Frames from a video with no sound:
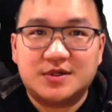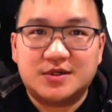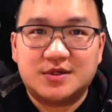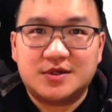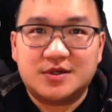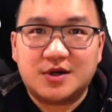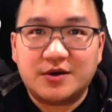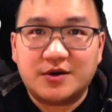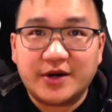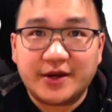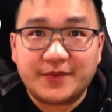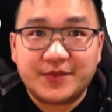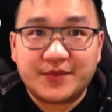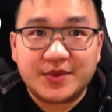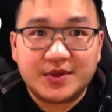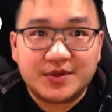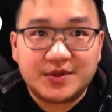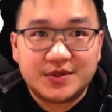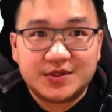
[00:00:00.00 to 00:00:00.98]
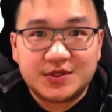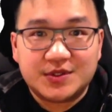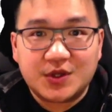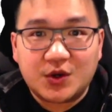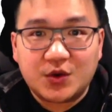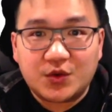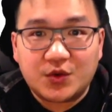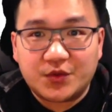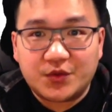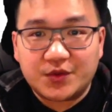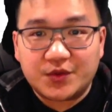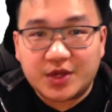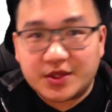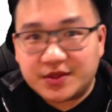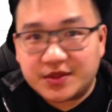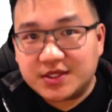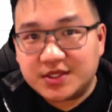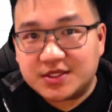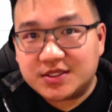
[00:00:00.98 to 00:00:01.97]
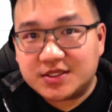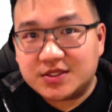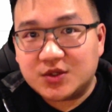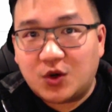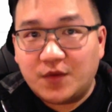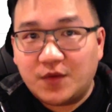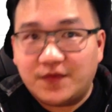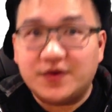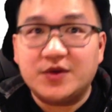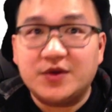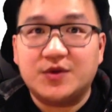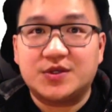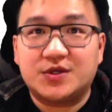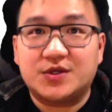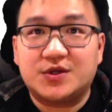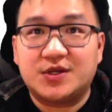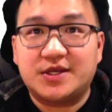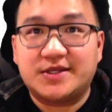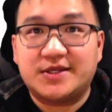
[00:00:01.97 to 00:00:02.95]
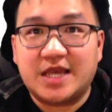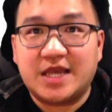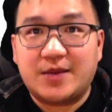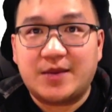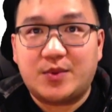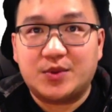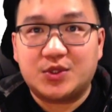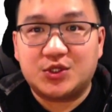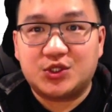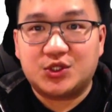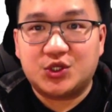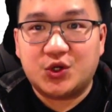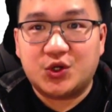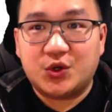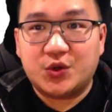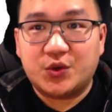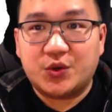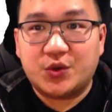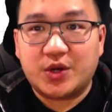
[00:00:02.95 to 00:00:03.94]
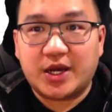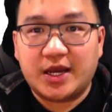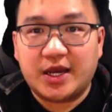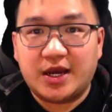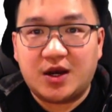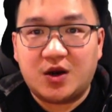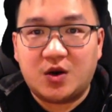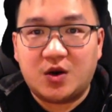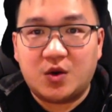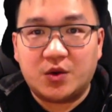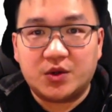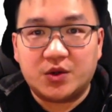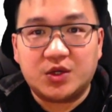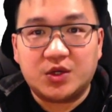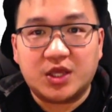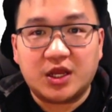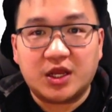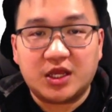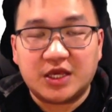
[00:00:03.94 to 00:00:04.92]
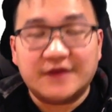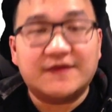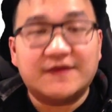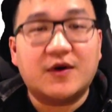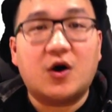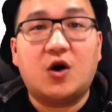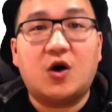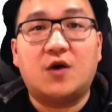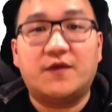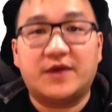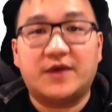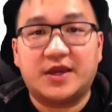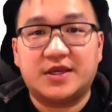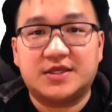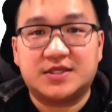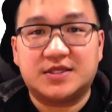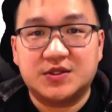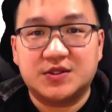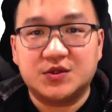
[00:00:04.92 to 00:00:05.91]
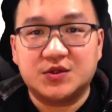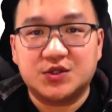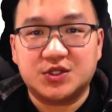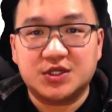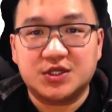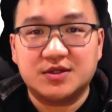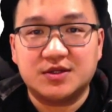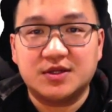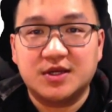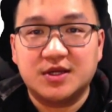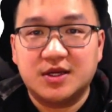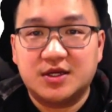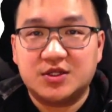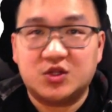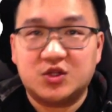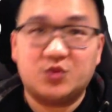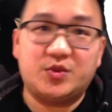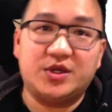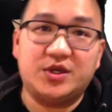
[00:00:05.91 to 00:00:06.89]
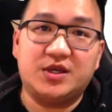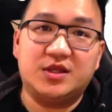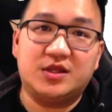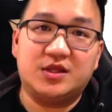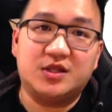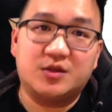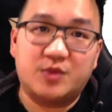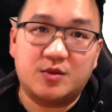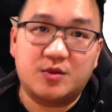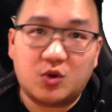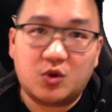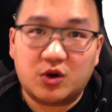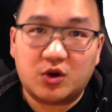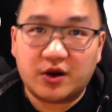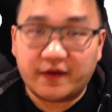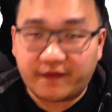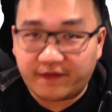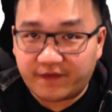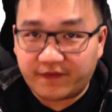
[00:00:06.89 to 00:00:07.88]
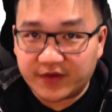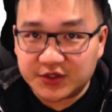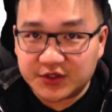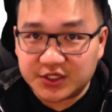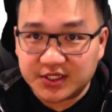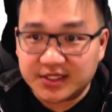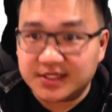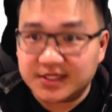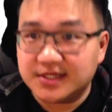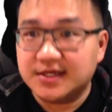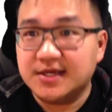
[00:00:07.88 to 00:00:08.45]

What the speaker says: All right, so this hopefully was a good example to show how you can evolve a solution to be a little bit more efficient,